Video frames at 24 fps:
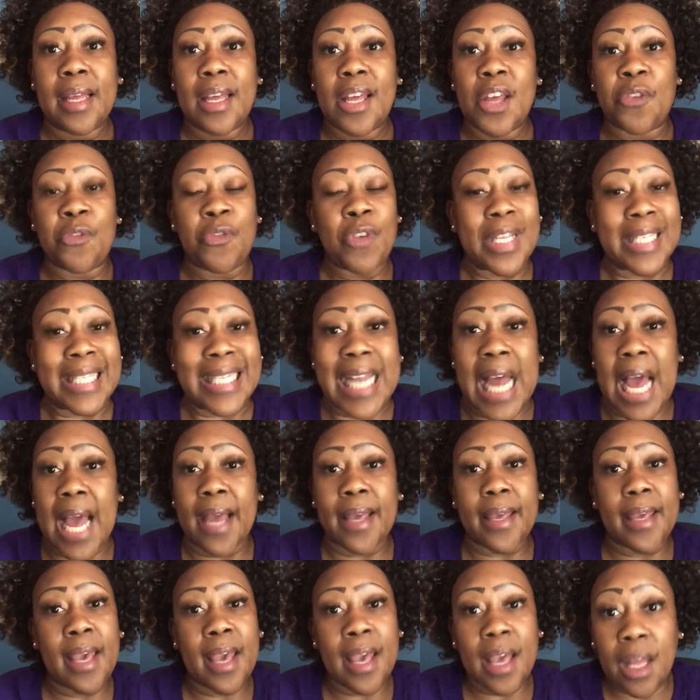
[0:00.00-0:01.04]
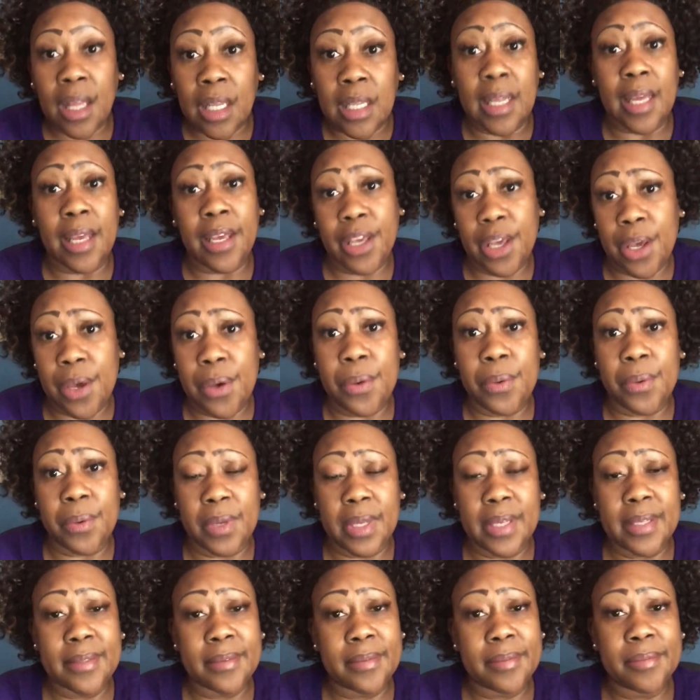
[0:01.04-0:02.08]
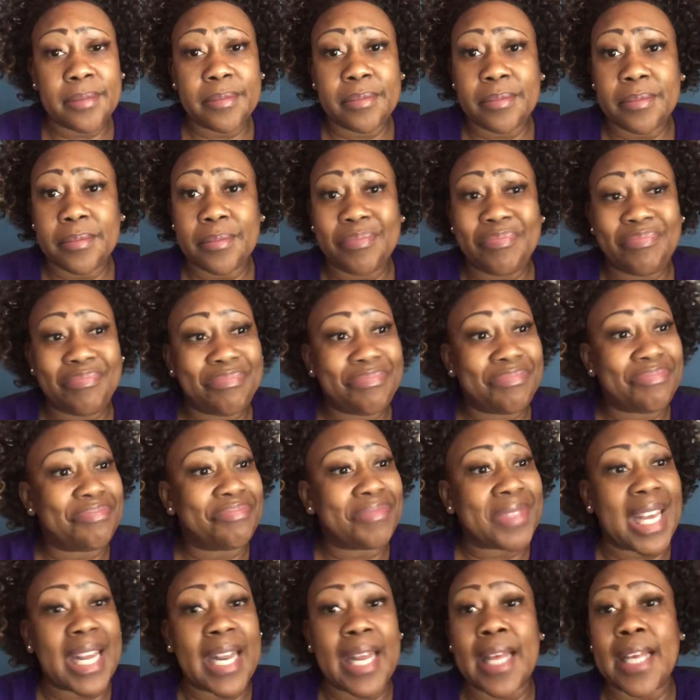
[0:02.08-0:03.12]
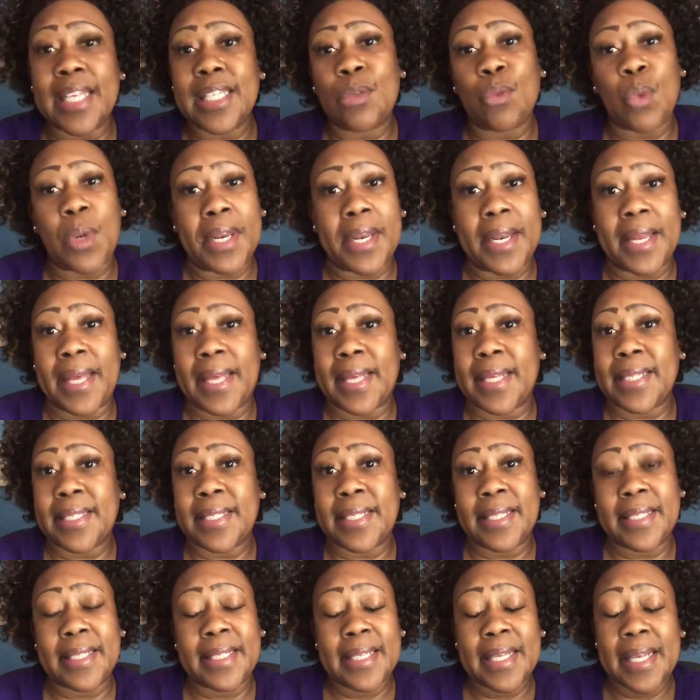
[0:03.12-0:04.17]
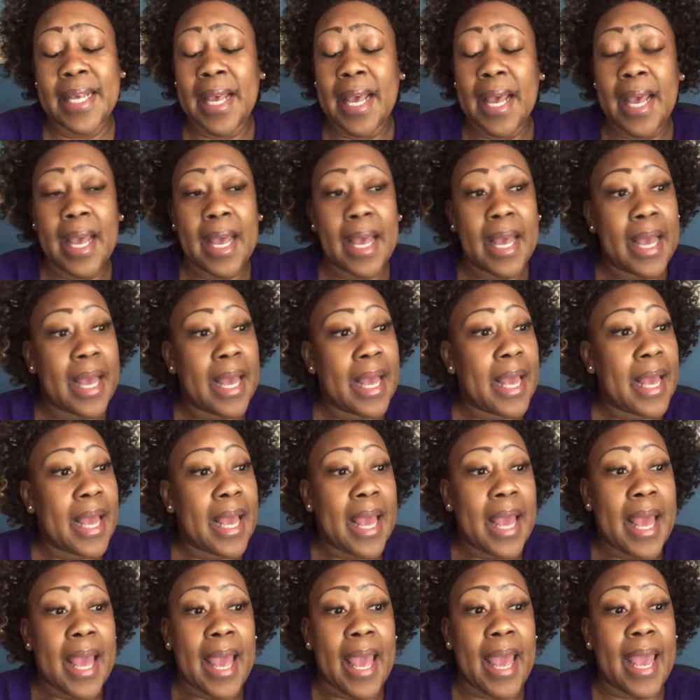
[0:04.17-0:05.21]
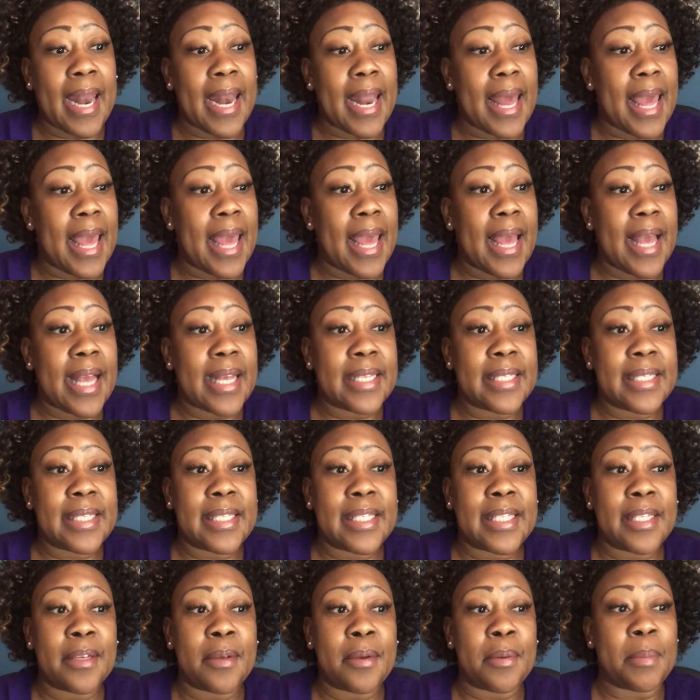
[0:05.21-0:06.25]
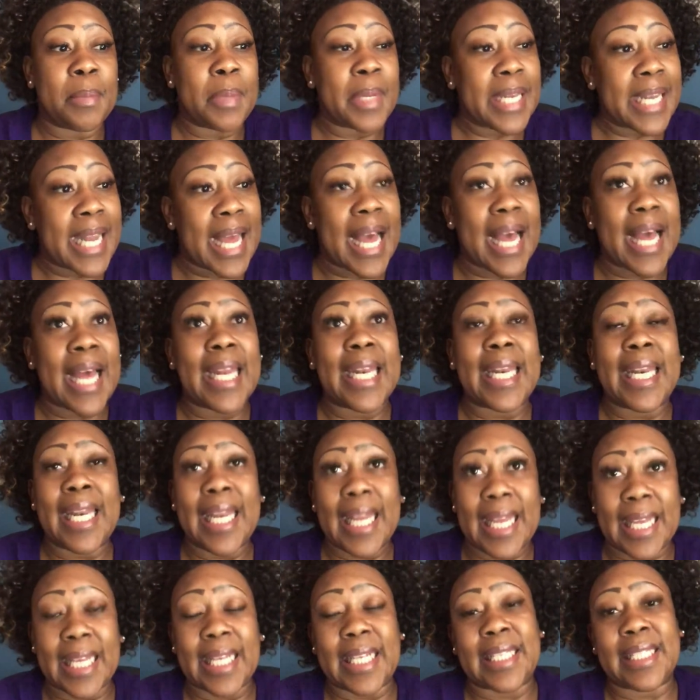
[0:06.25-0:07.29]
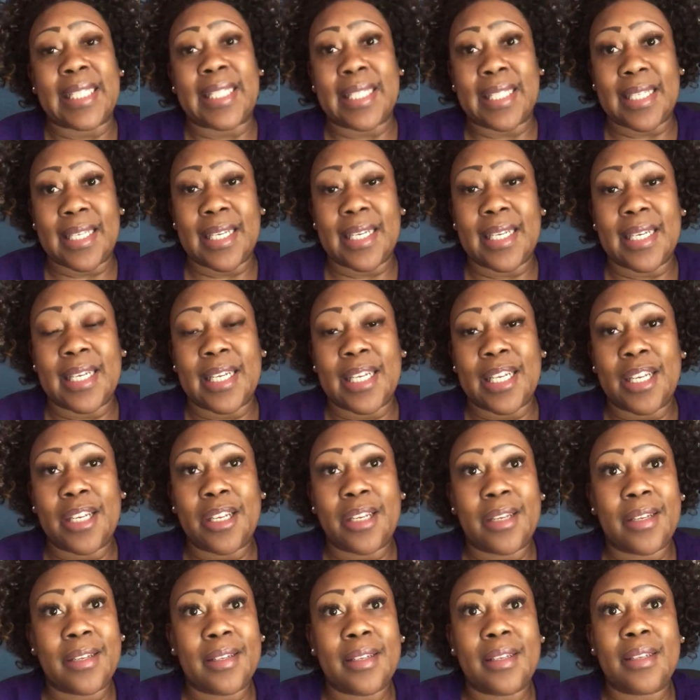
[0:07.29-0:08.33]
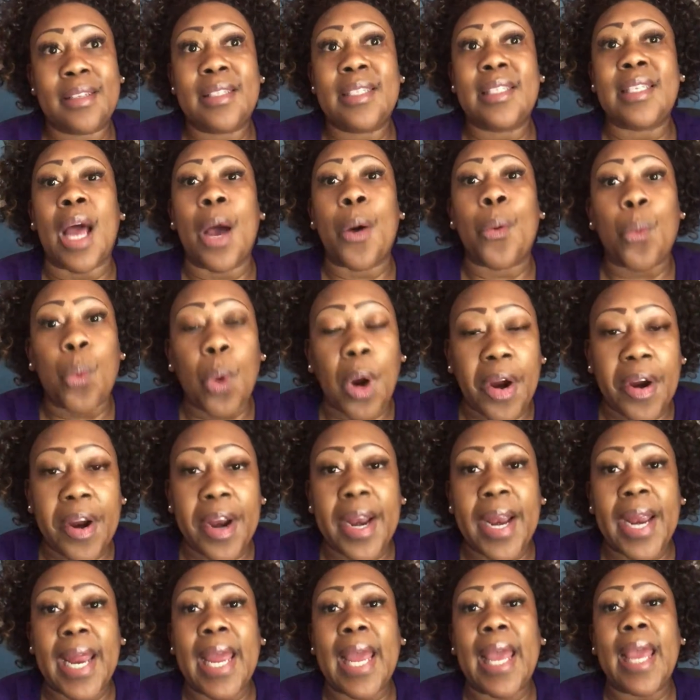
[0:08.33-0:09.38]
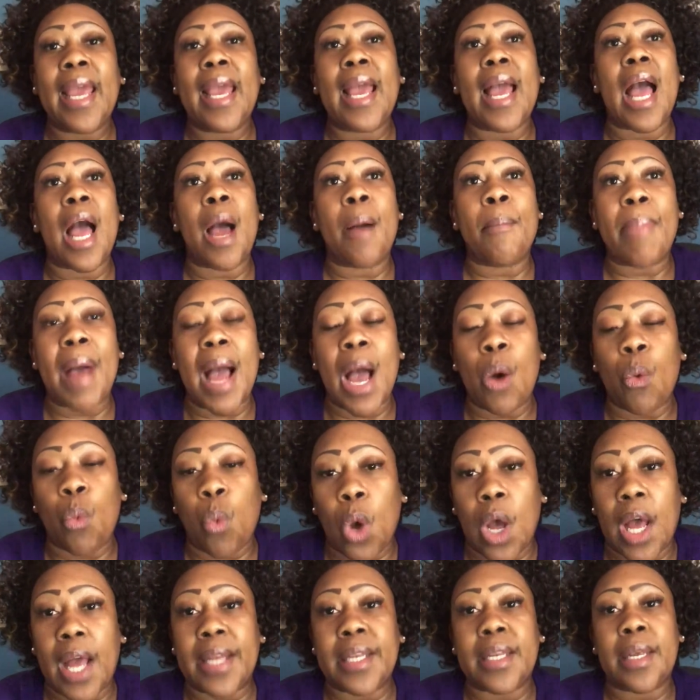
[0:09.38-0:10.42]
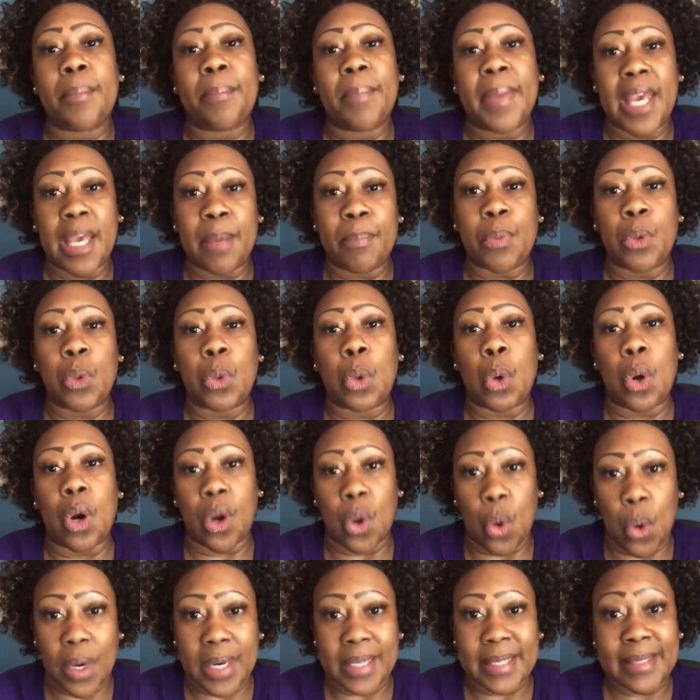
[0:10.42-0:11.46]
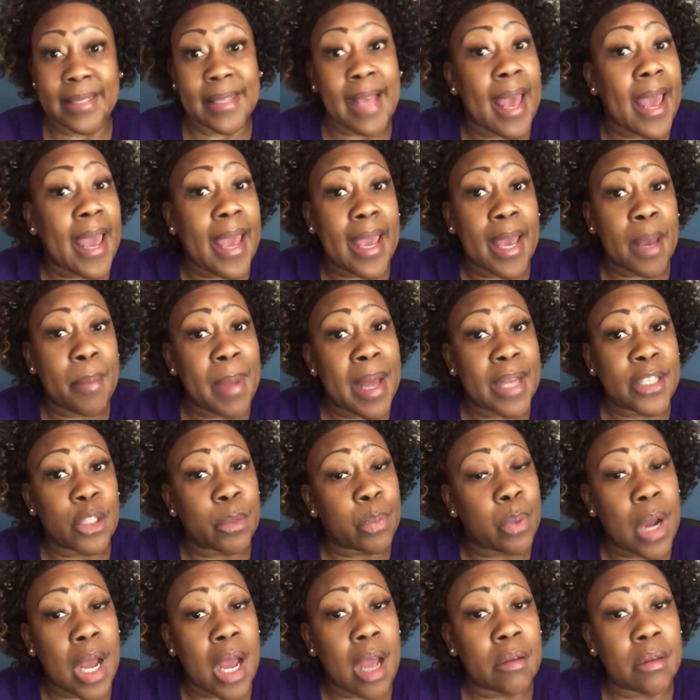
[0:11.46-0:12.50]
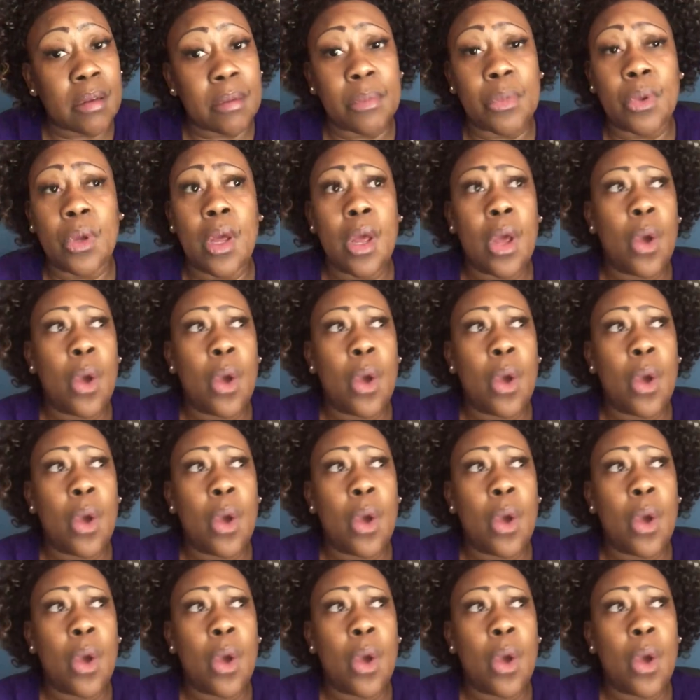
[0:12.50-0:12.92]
If it's not killing you, it is what it is. And last but not least, stop worrying about what people are going to say about your problem,